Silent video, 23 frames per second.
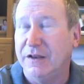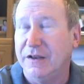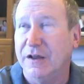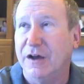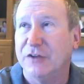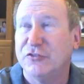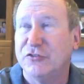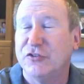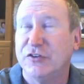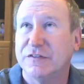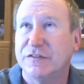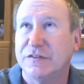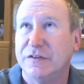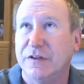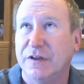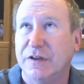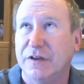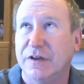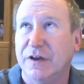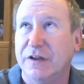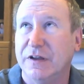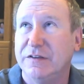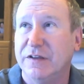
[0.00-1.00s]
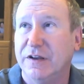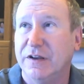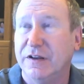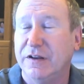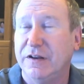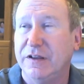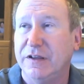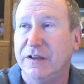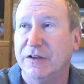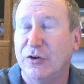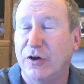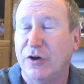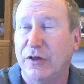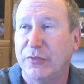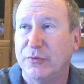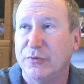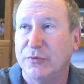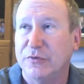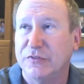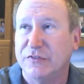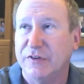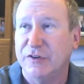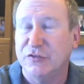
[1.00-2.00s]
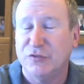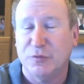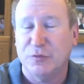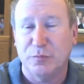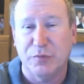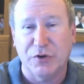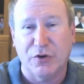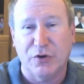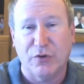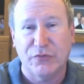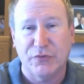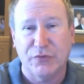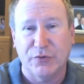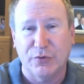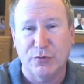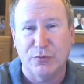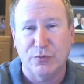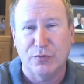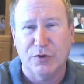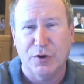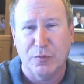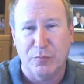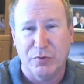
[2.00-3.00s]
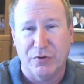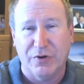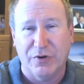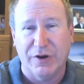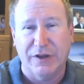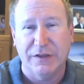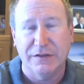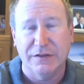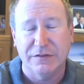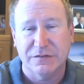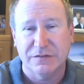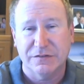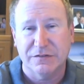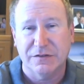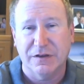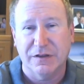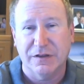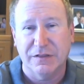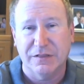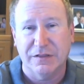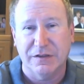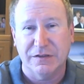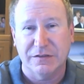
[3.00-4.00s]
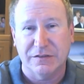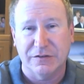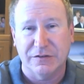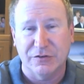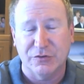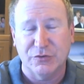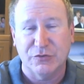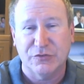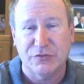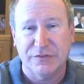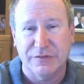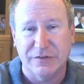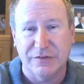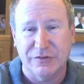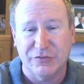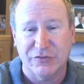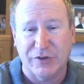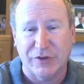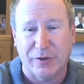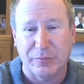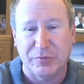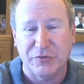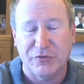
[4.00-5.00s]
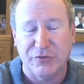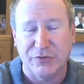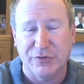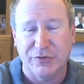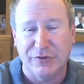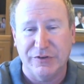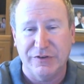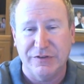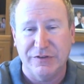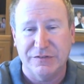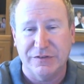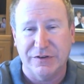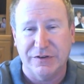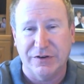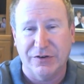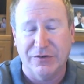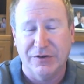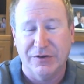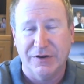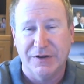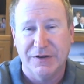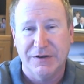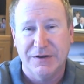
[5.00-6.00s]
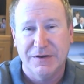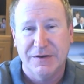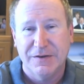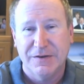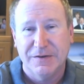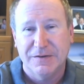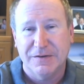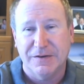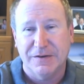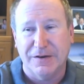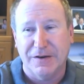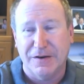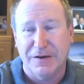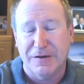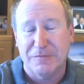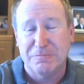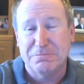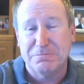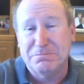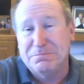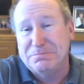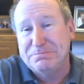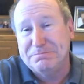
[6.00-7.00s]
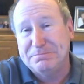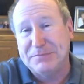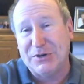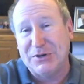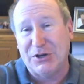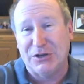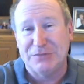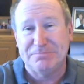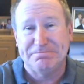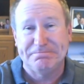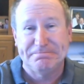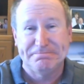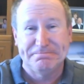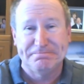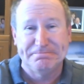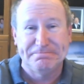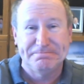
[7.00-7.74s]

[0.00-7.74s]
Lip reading: not just identity and authorization, but also compliance. I think there's opportunities there, but